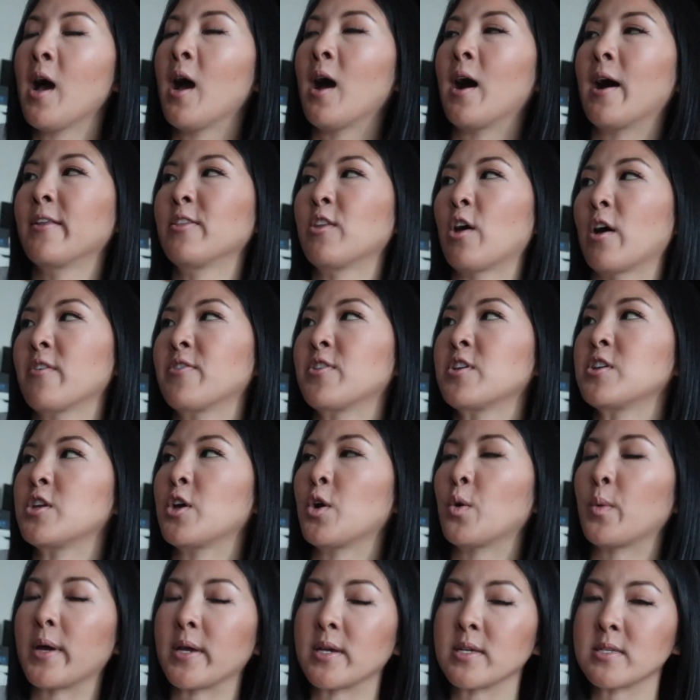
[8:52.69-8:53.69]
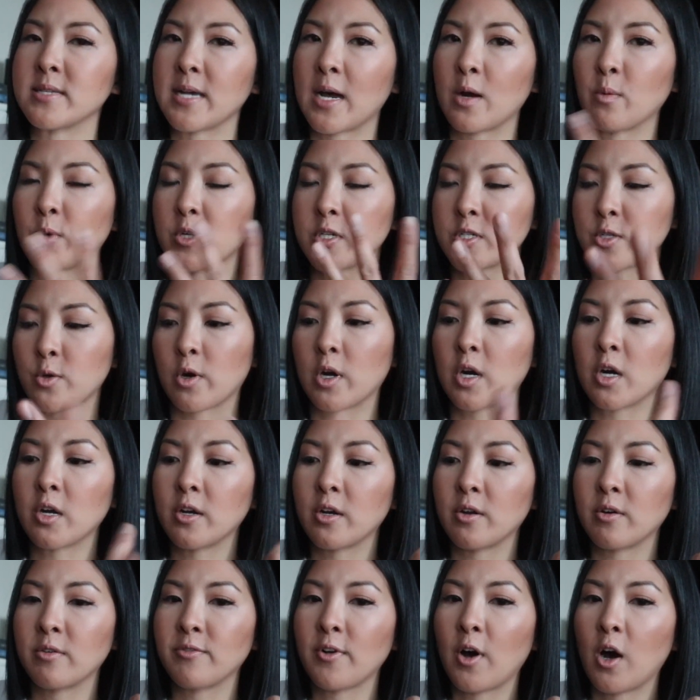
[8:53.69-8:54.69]
A lot of the Noes that were sort
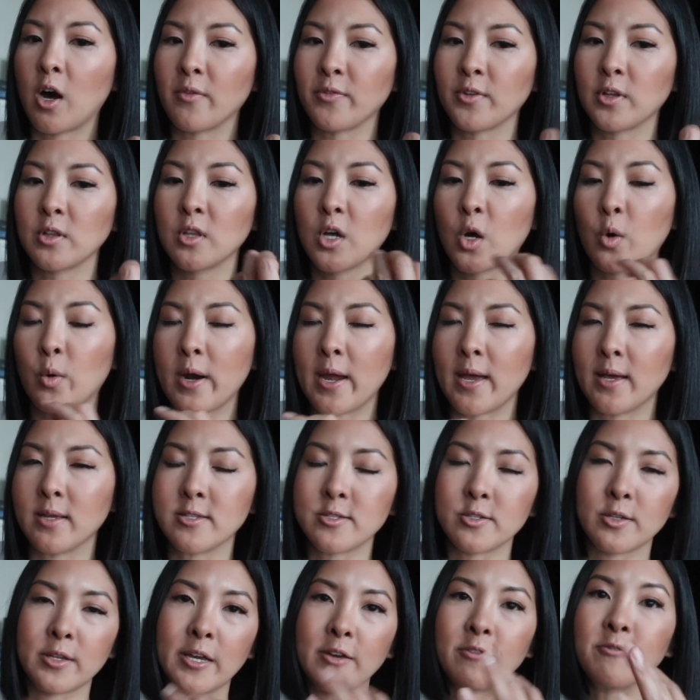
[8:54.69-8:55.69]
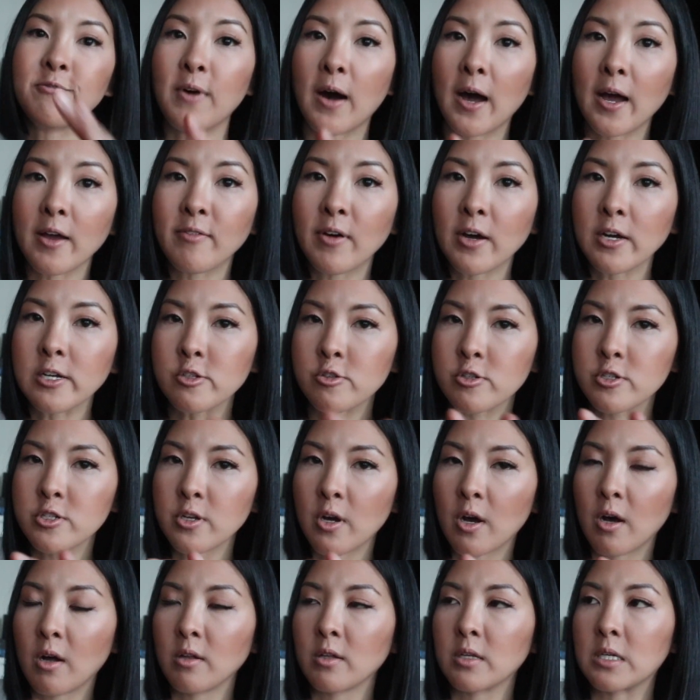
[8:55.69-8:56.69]
of on the lower end, so like
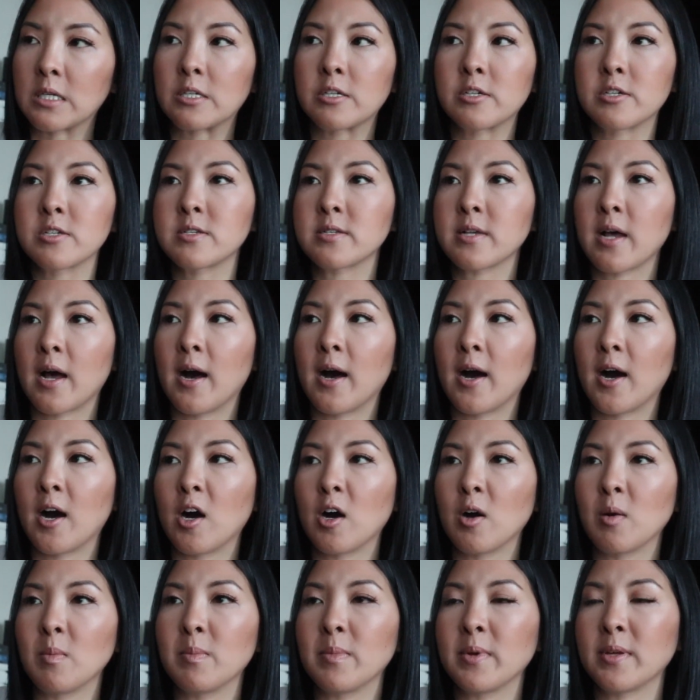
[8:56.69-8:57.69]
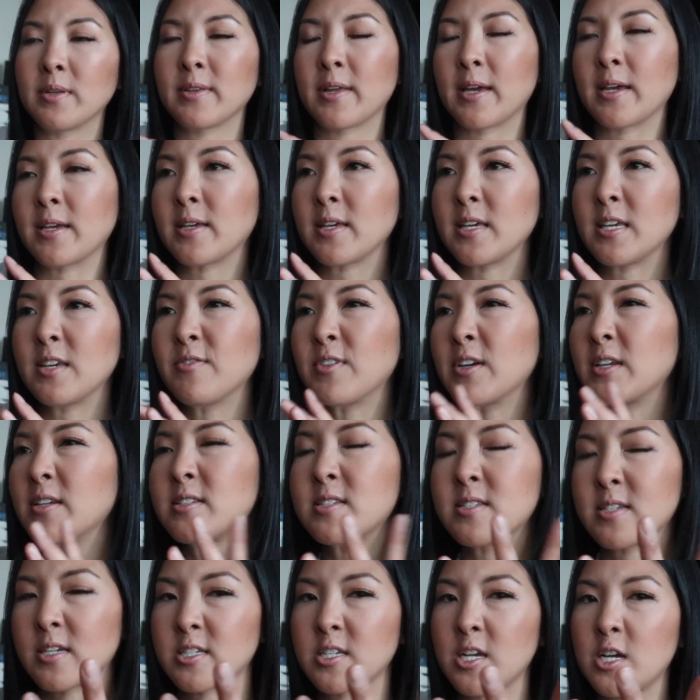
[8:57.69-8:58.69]
$500 and like even
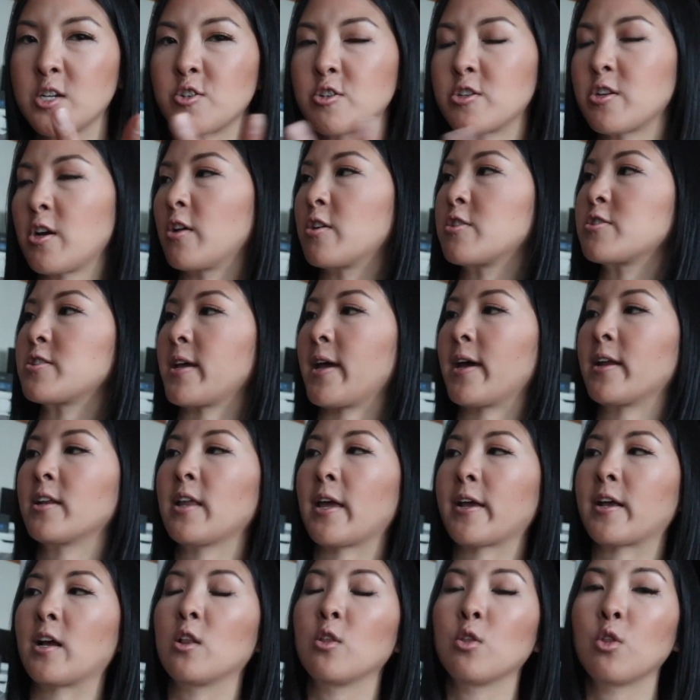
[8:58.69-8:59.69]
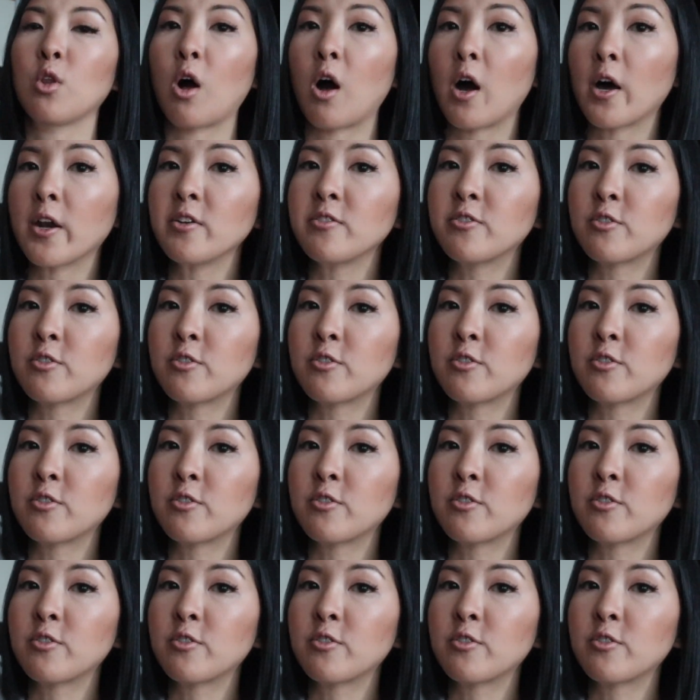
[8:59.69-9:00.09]
$600, they had like a lot of